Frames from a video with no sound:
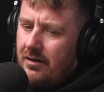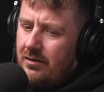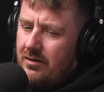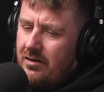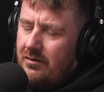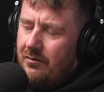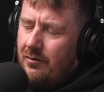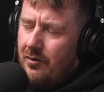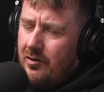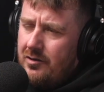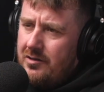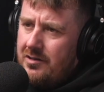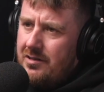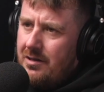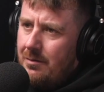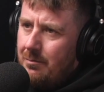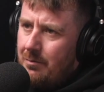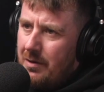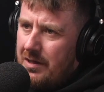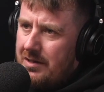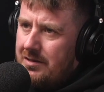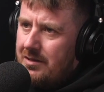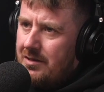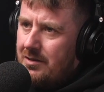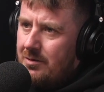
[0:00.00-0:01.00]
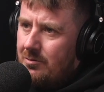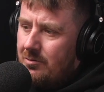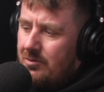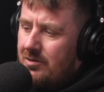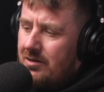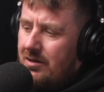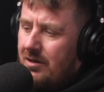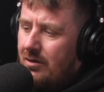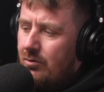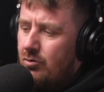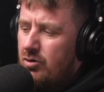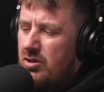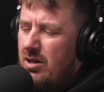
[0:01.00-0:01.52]
said, I thought you said business was, and
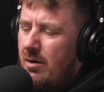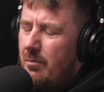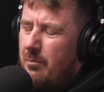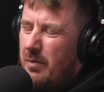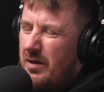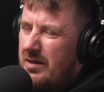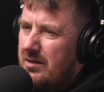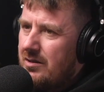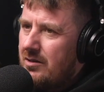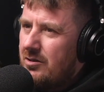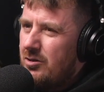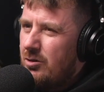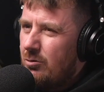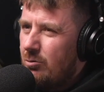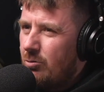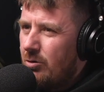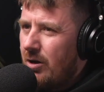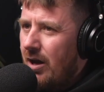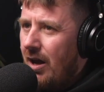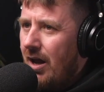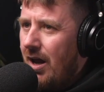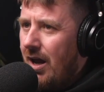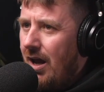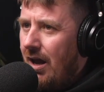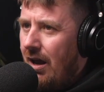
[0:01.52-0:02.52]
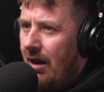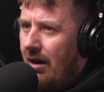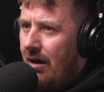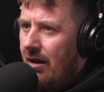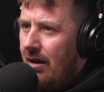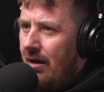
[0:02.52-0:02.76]
he goes, no, business is okay.